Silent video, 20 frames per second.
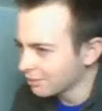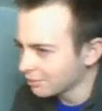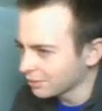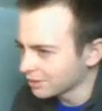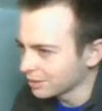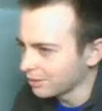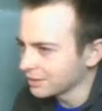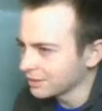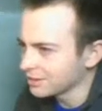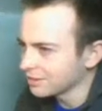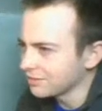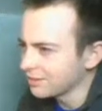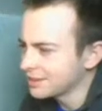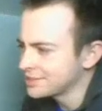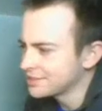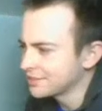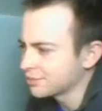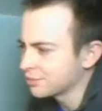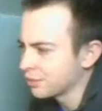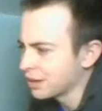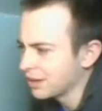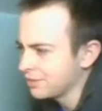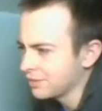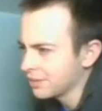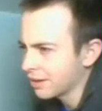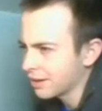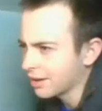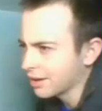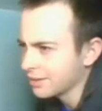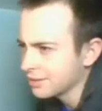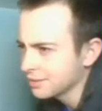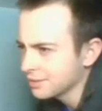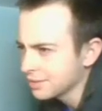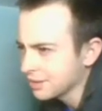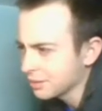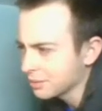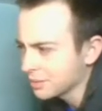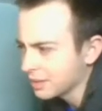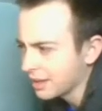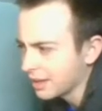we're going defensive graveyard.
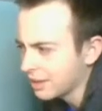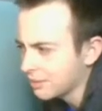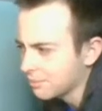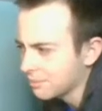Okay,